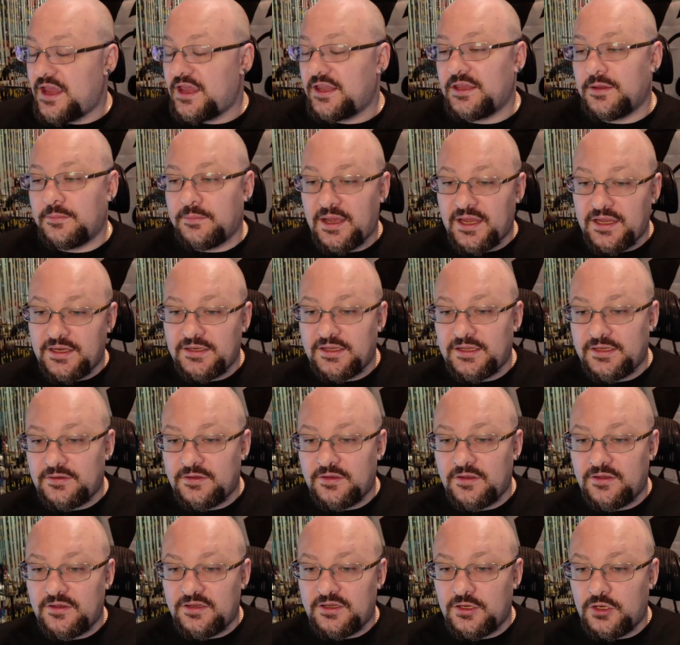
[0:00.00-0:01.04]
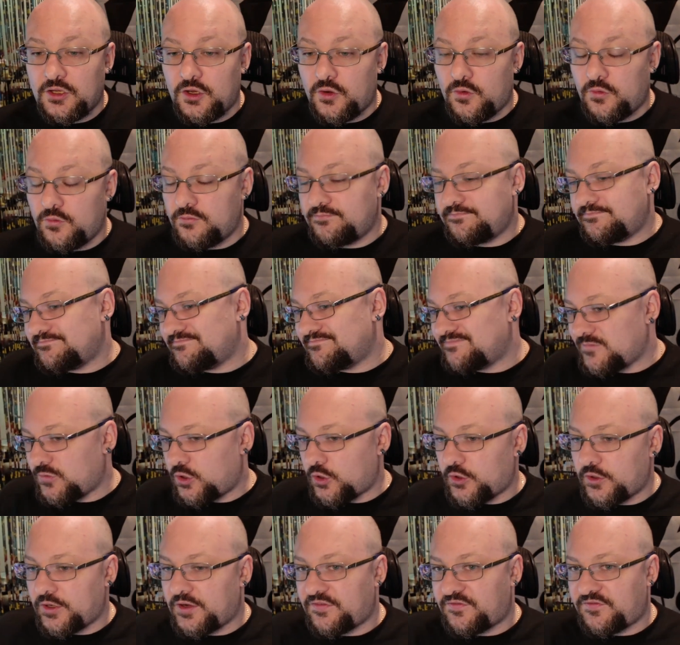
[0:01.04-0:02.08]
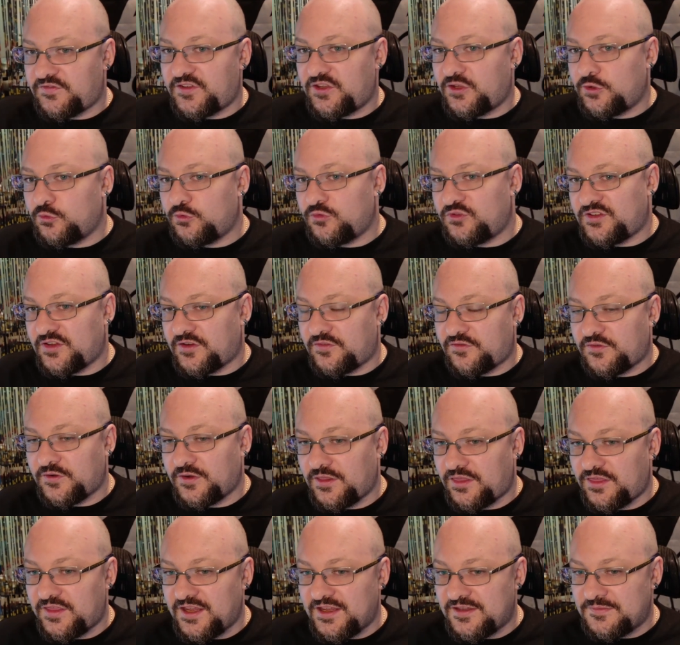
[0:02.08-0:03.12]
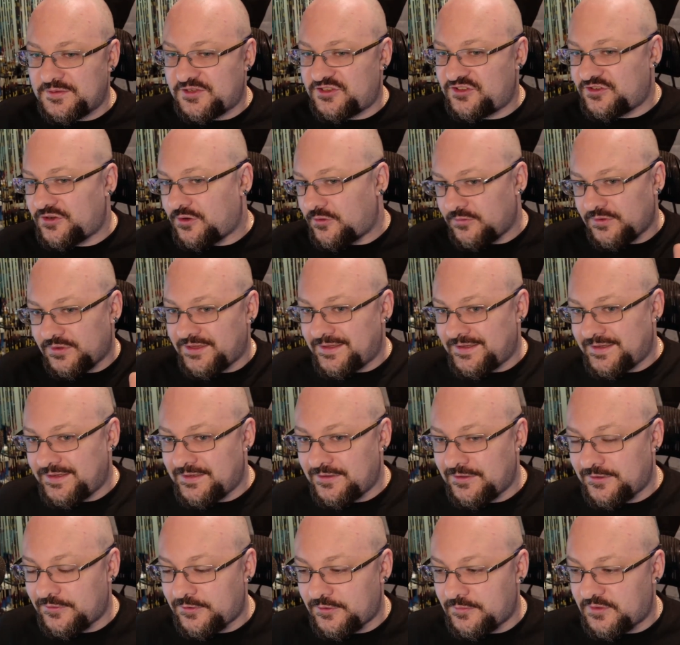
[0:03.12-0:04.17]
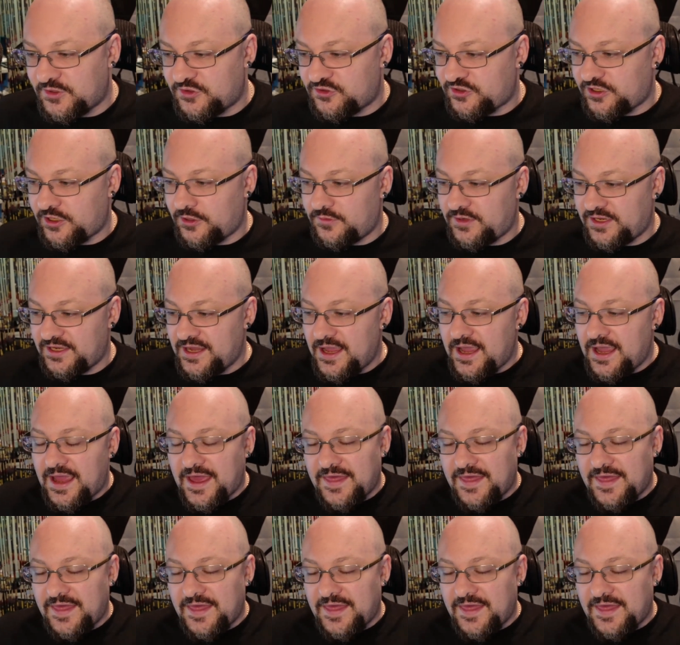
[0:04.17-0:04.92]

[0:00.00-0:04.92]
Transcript: You might need to, learn a few different things, but you don't really need to learn much coding.